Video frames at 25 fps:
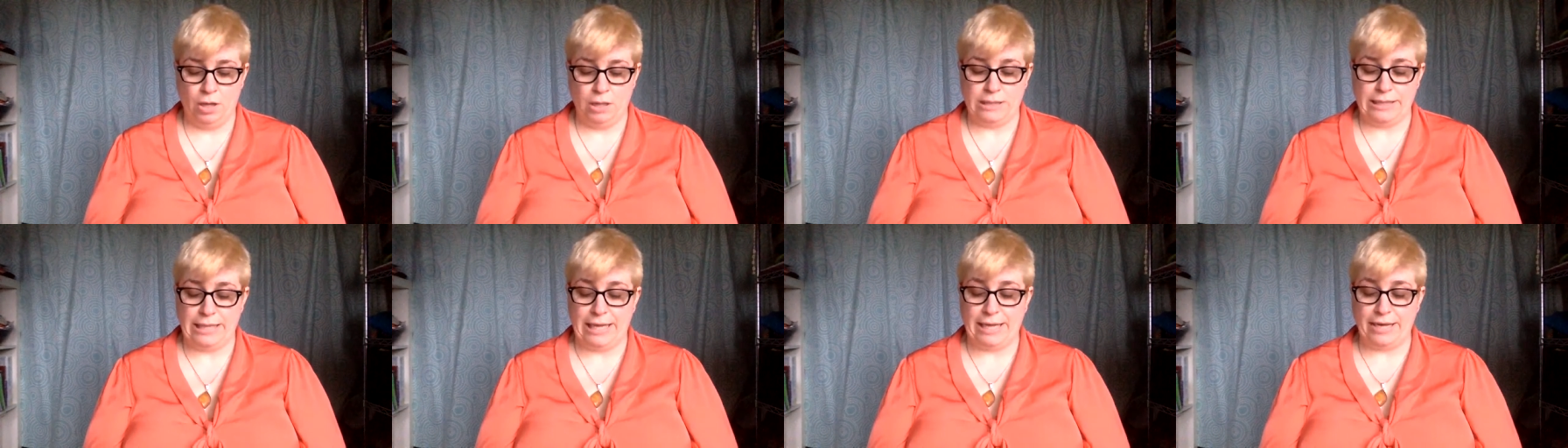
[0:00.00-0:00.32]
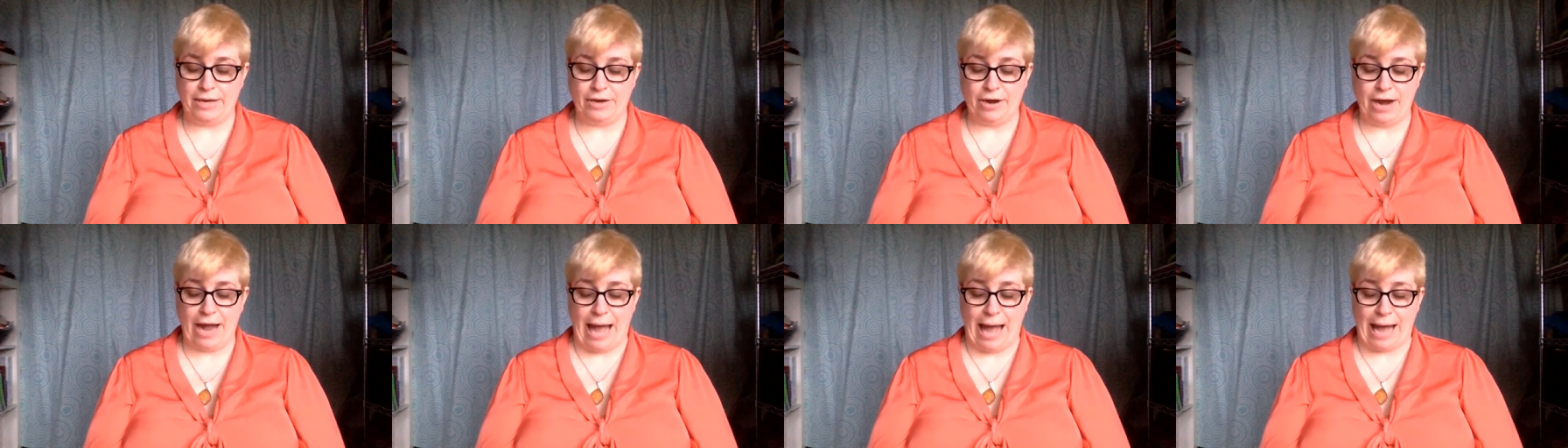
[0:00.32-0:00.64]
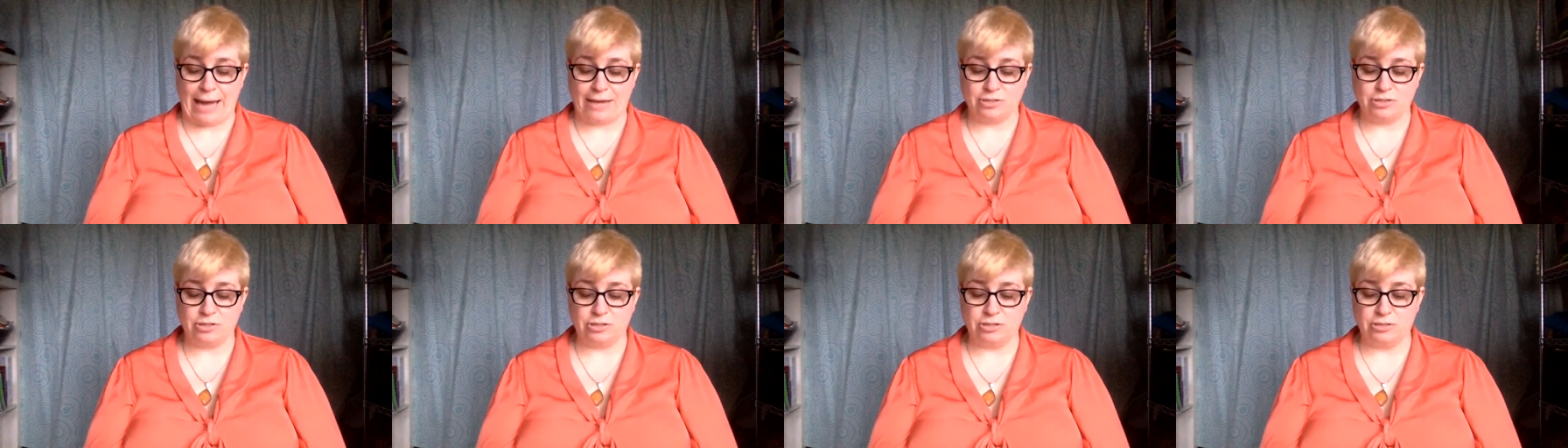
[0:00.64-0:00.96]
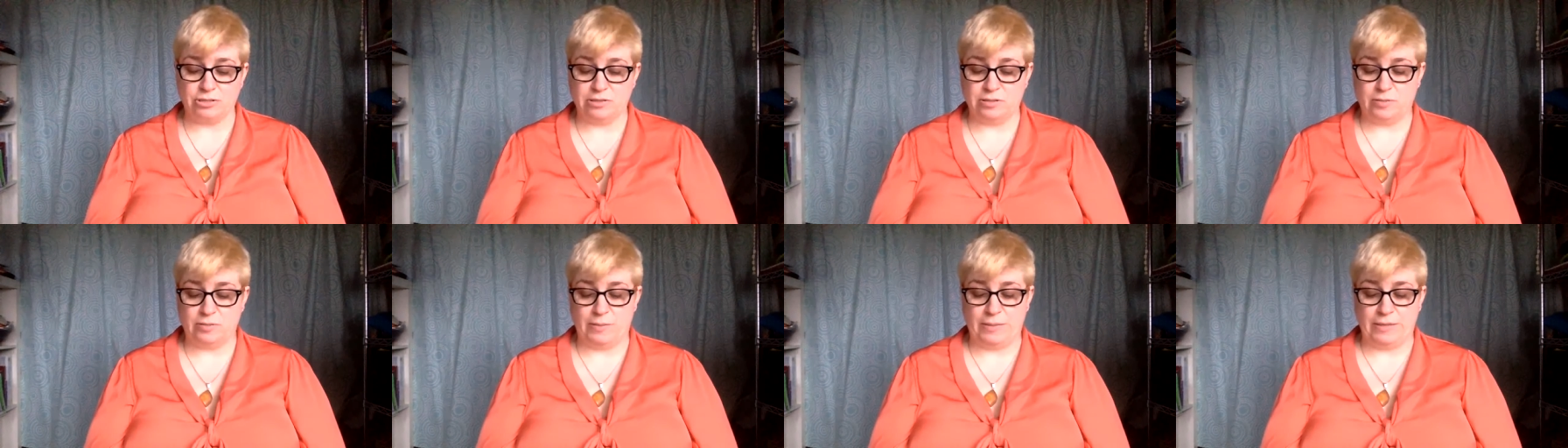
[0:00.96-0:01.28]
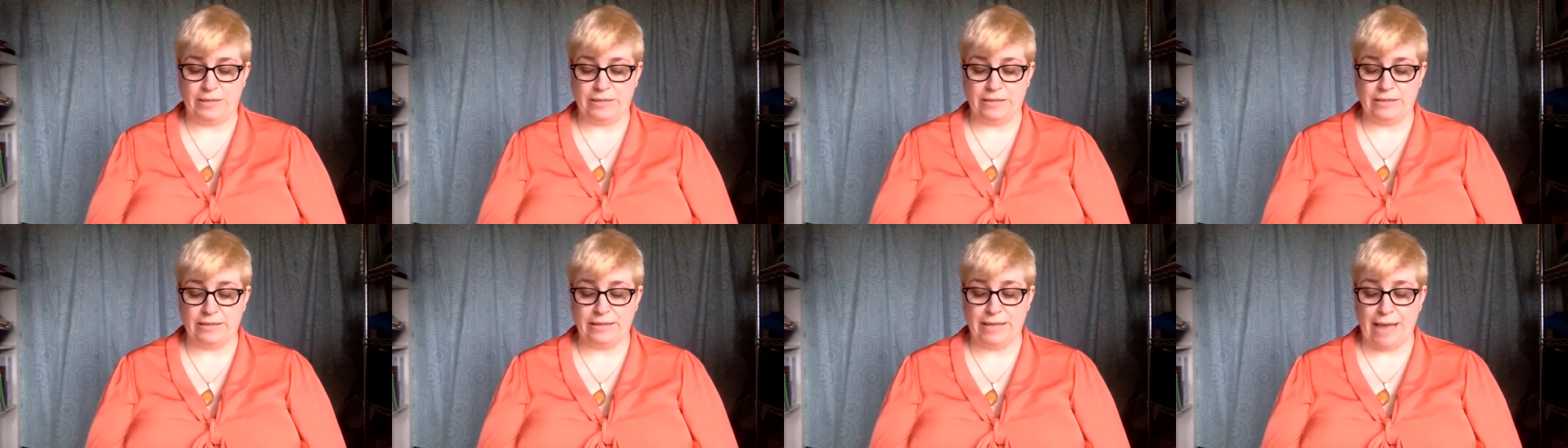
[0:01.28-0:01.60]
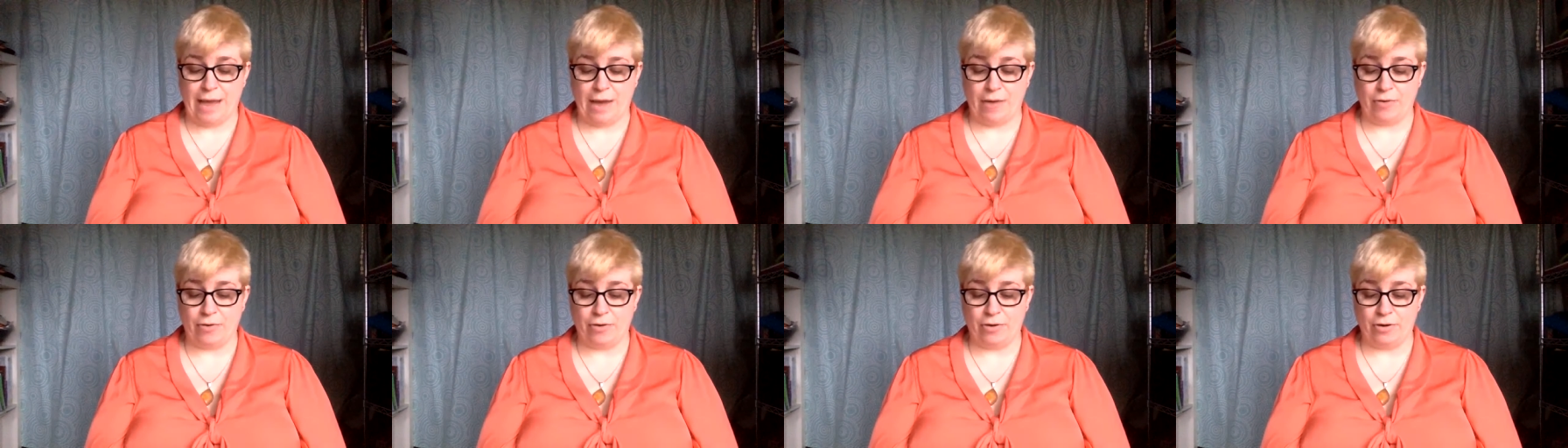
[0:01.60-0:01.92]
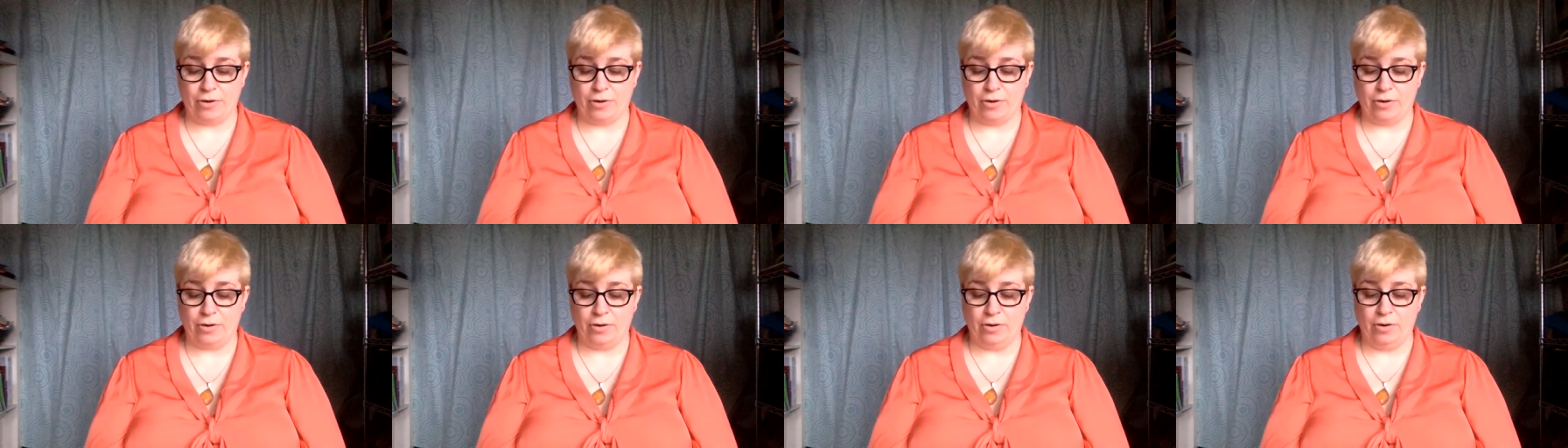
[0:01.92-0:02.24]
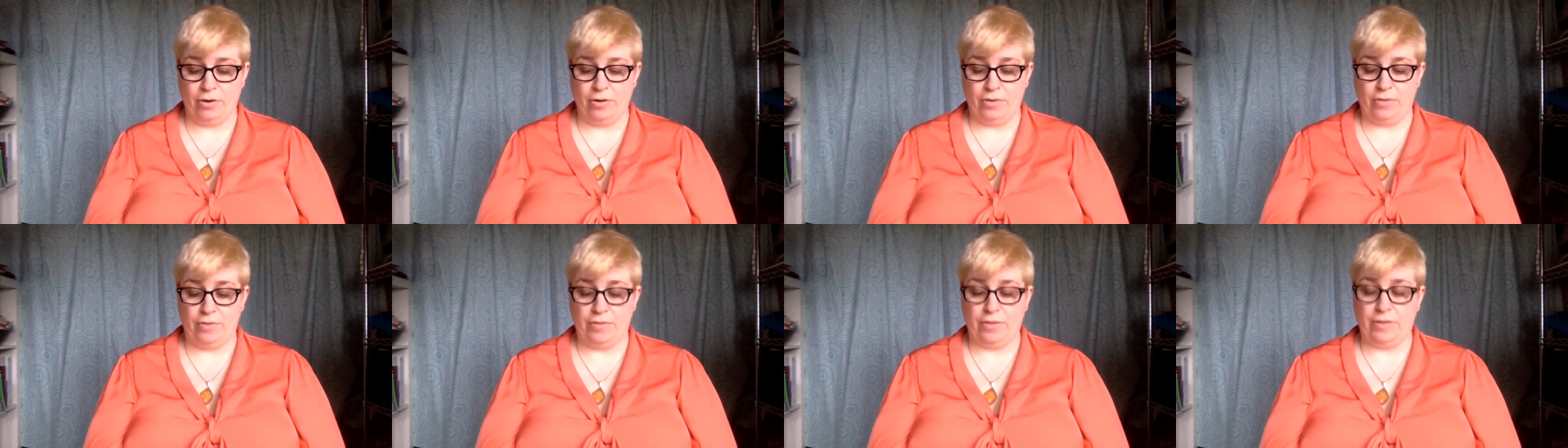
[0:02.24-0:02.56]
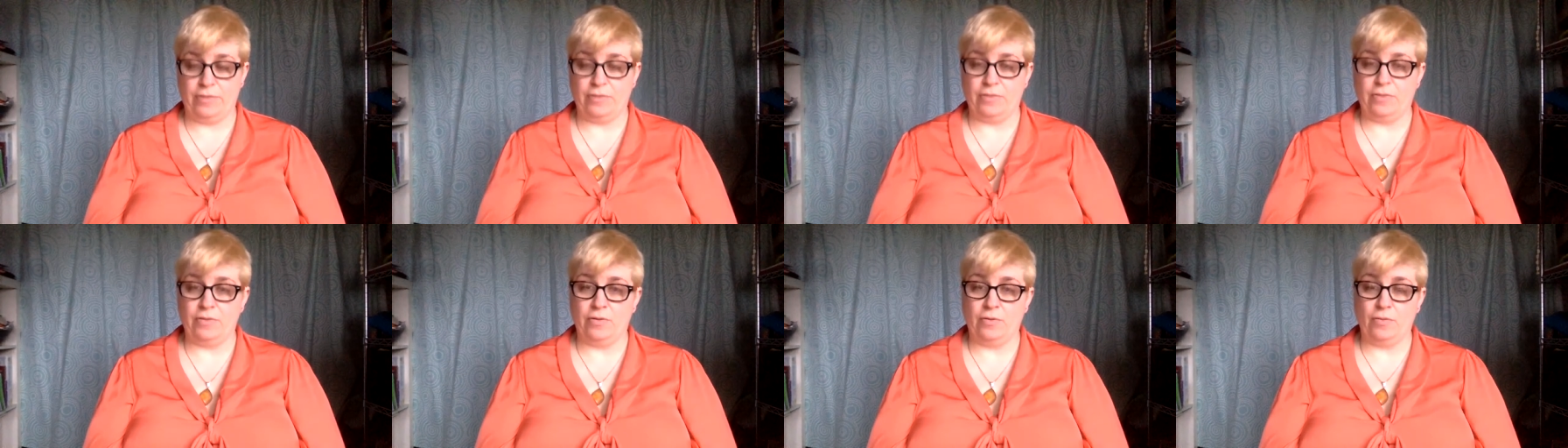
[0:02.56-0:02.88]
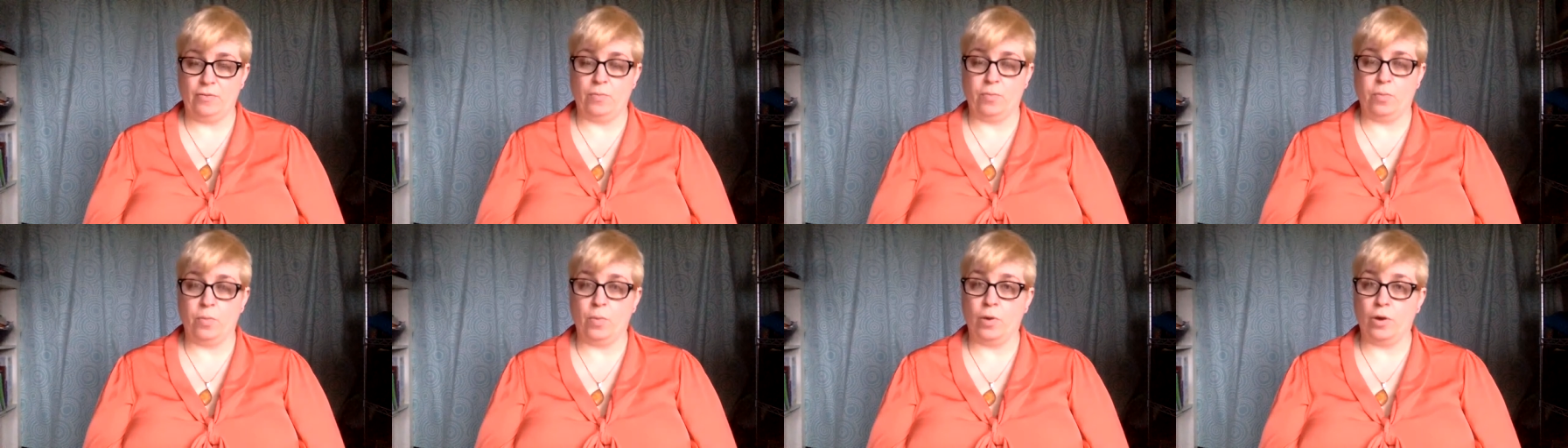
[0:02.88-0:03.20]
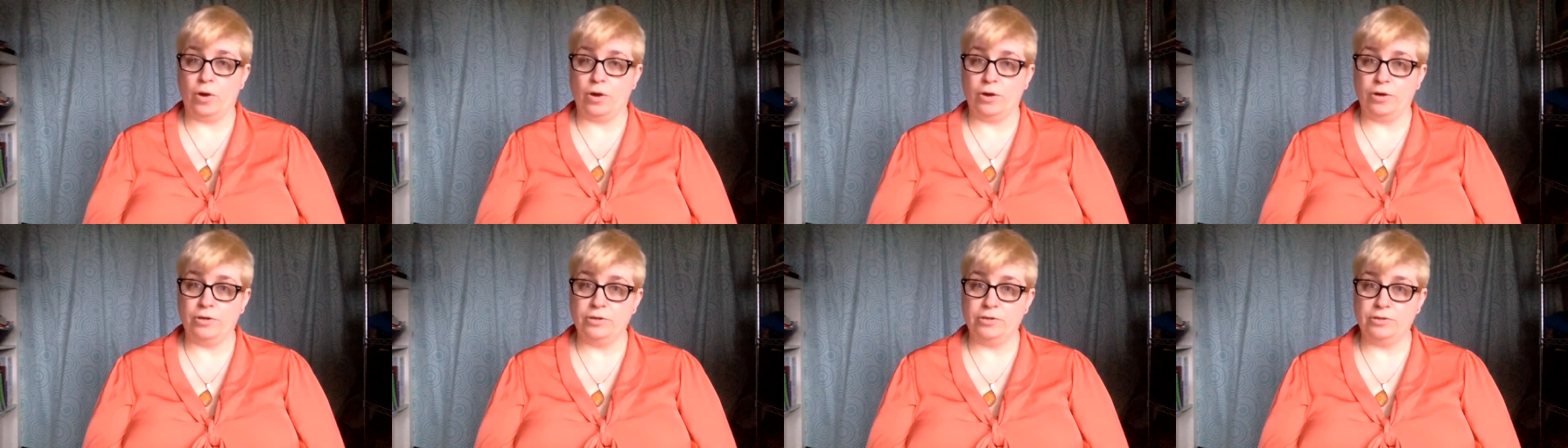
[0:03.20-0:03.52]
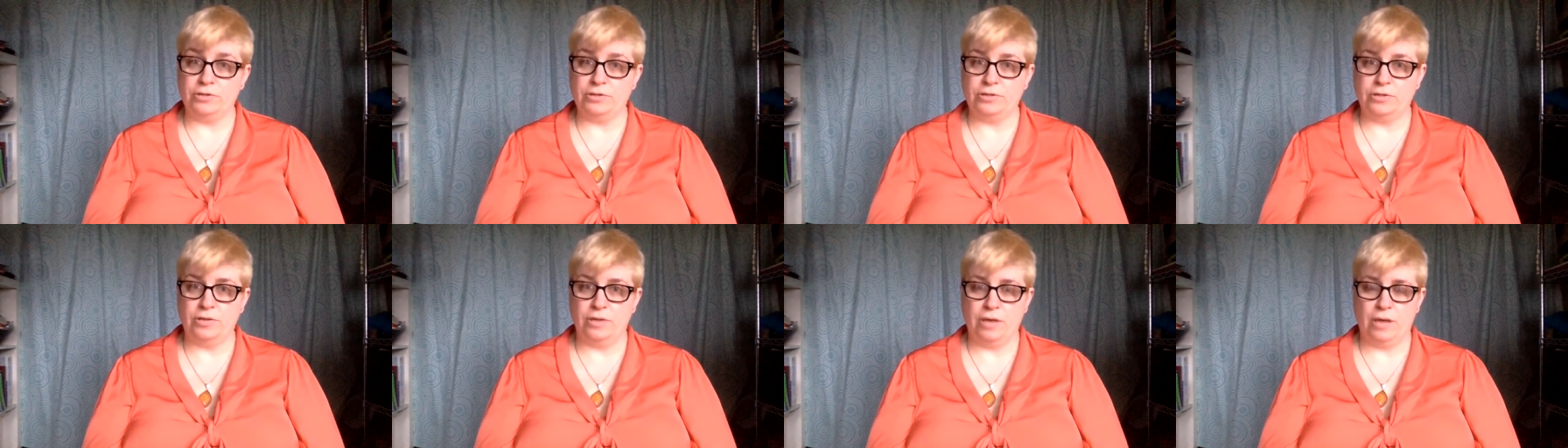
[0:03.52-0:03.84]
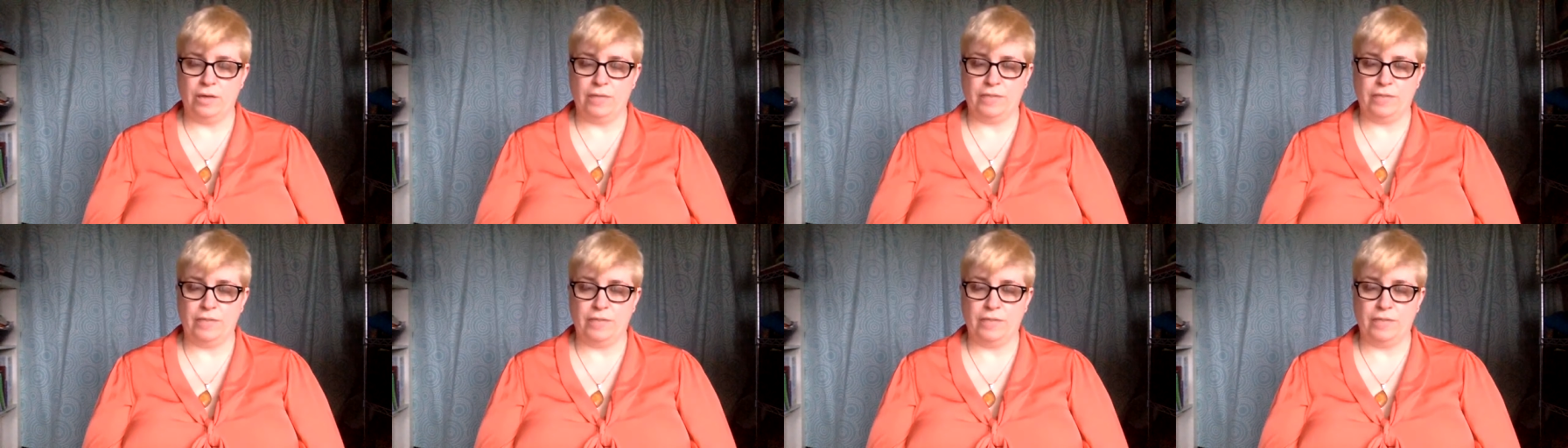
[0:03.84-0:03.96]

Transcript: Let your actions speak louder than words.